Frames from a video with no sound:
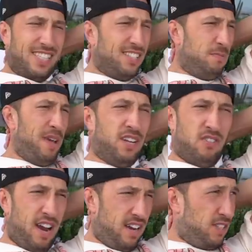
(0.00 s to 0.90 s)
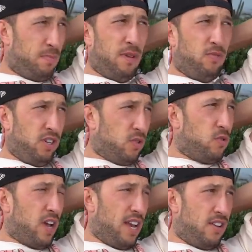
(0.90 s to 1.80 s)
this has been great. It's been really
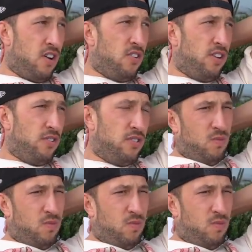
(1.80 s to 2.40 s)
cool getting to know you.